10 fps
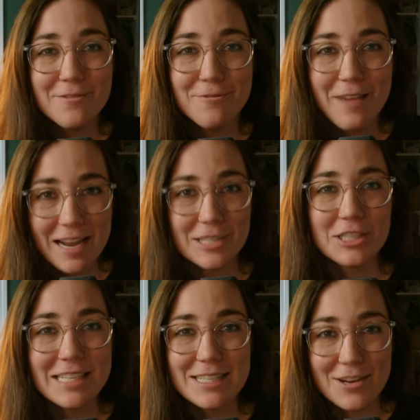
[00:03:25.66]

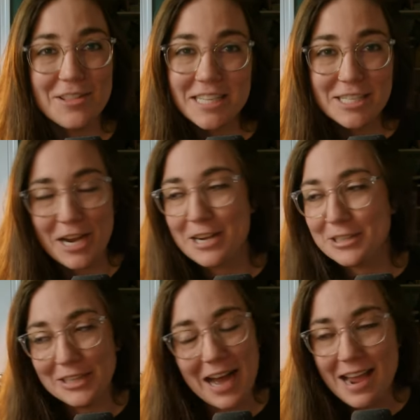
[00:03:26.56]
evangelist on this
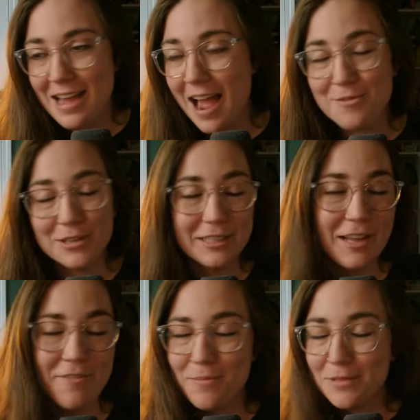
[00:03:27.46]
channel. I really
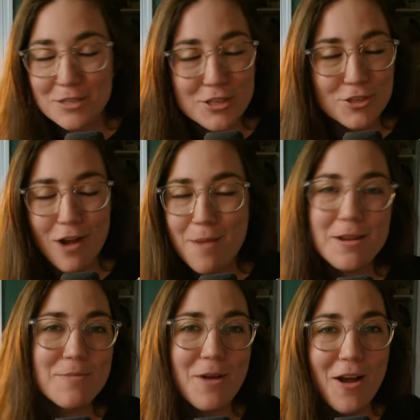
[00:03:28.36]
love them. Just
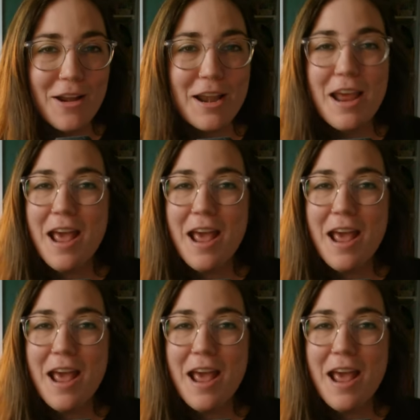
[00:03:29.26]
strapping them on